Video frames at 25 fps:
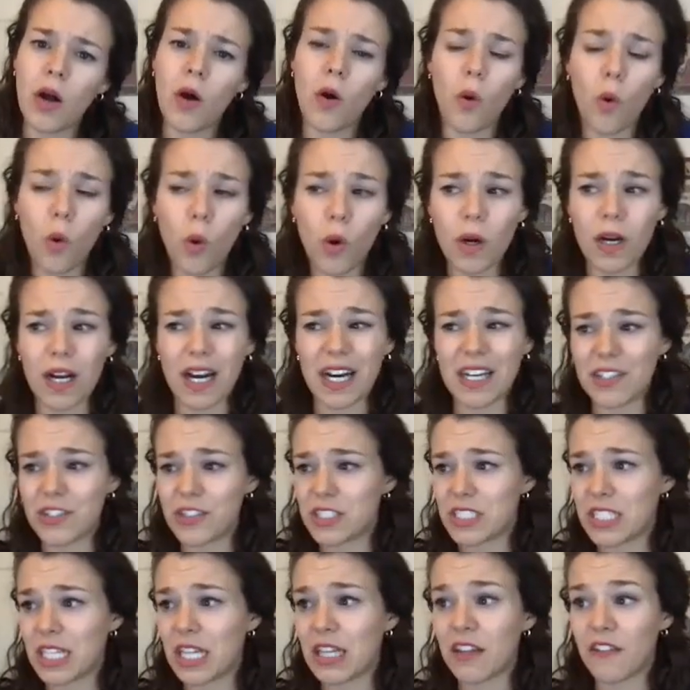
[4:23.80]
or
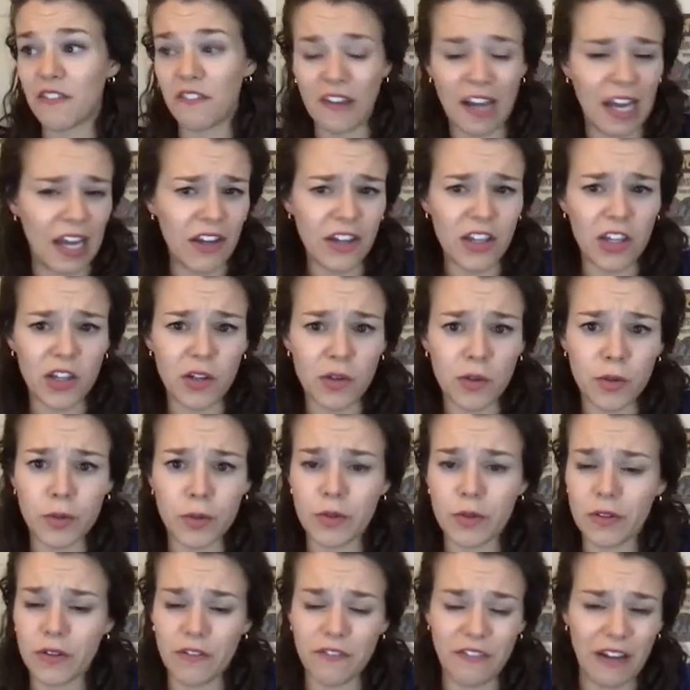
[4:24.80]
understand the value
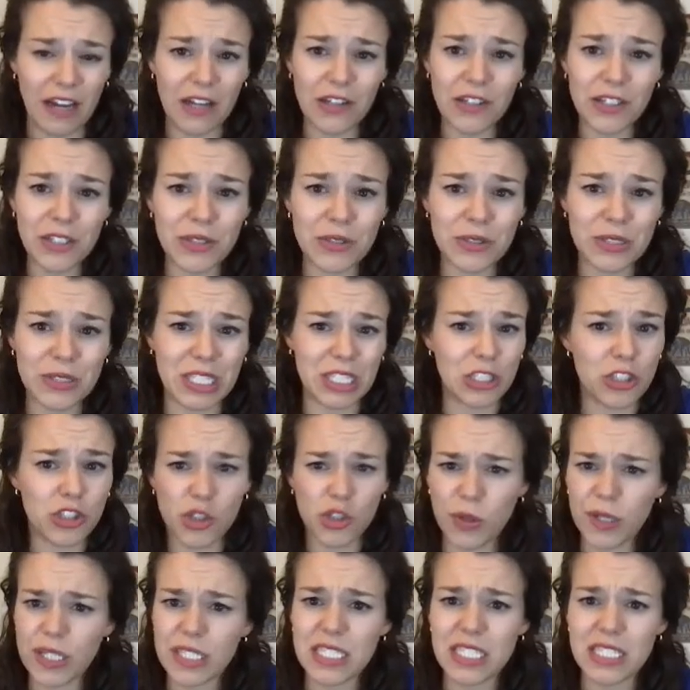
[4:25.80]
values and
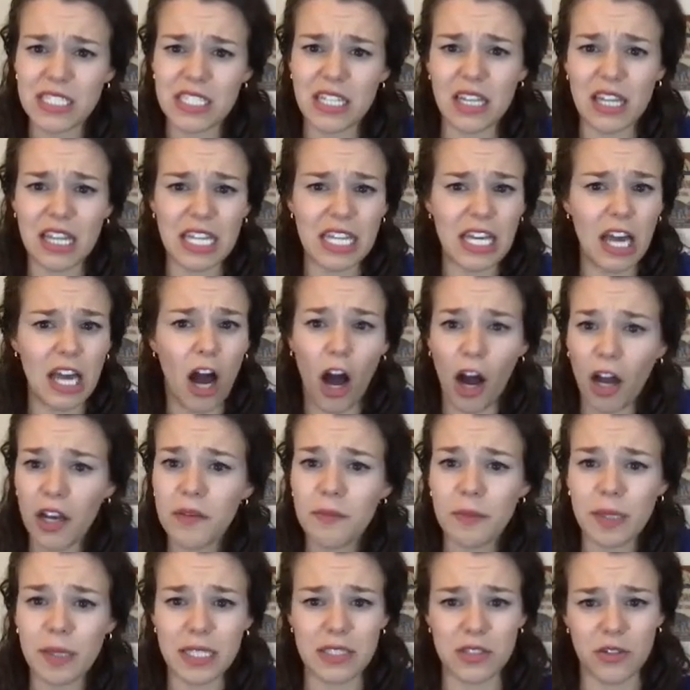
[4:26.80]
choices of the
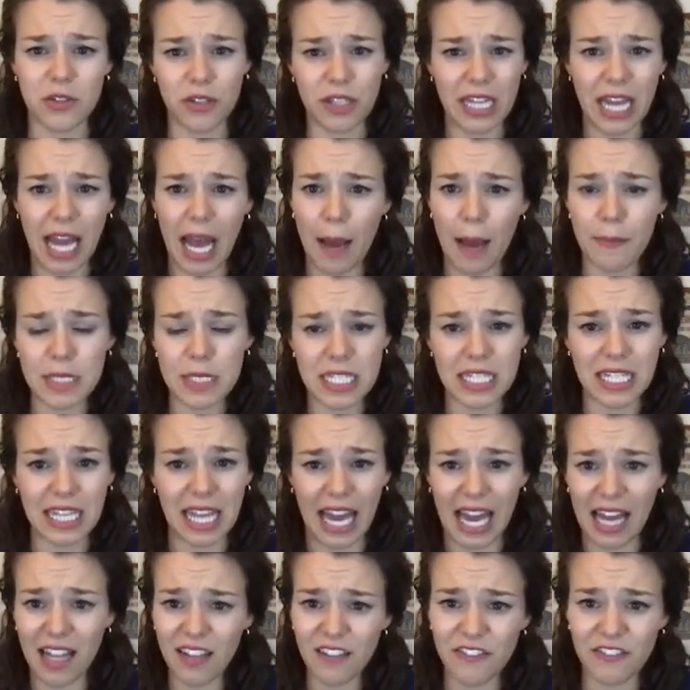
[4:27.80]
Ottomans or the Abbasid
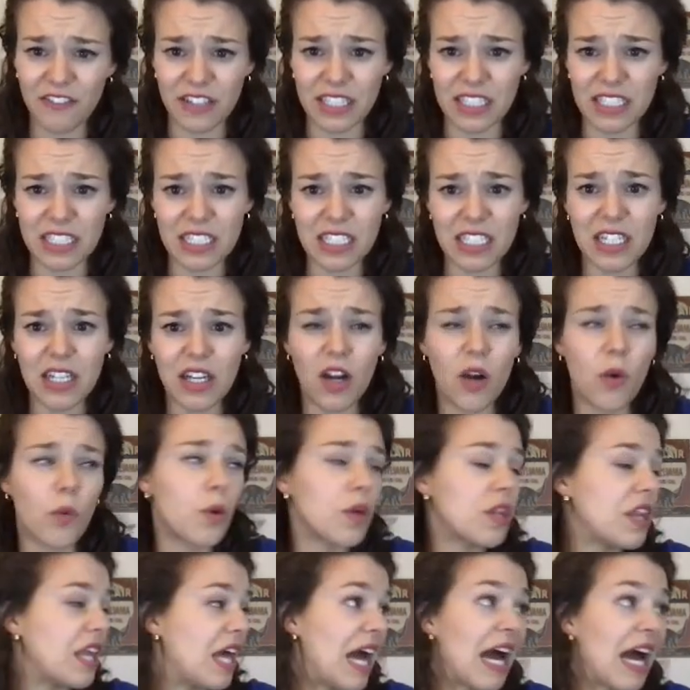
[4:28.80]
Caliphate
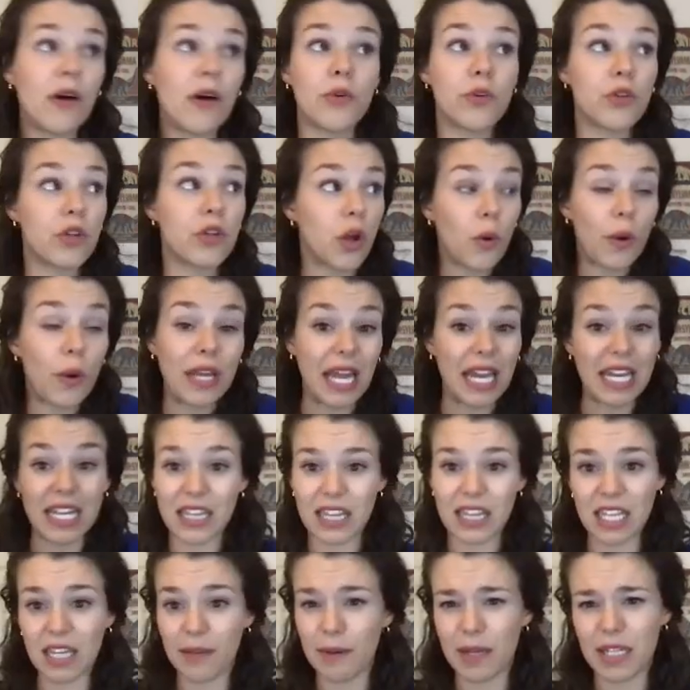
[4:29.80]
without knowing
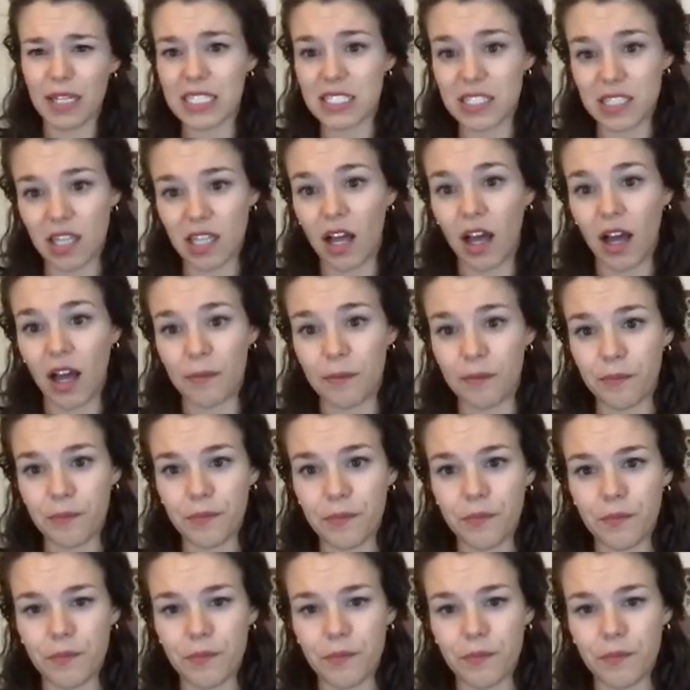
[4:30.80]
anything about Islam.